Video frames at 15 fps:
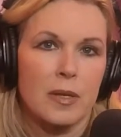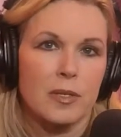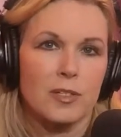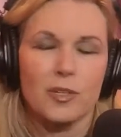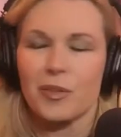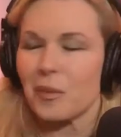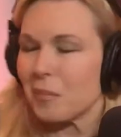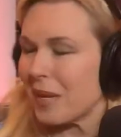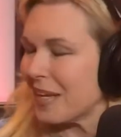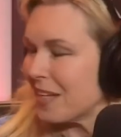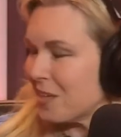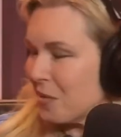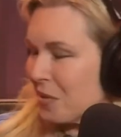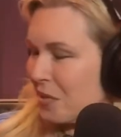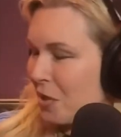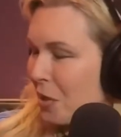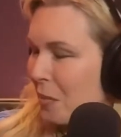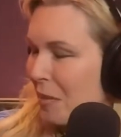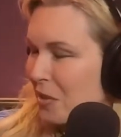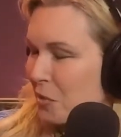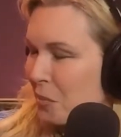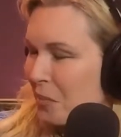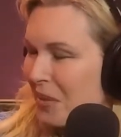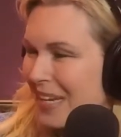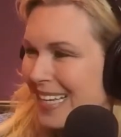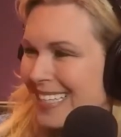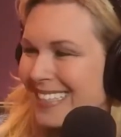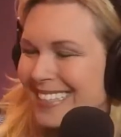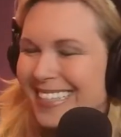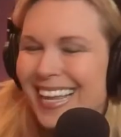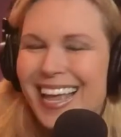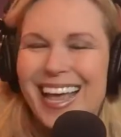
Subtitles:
so that, Megan, you can talk about your plants,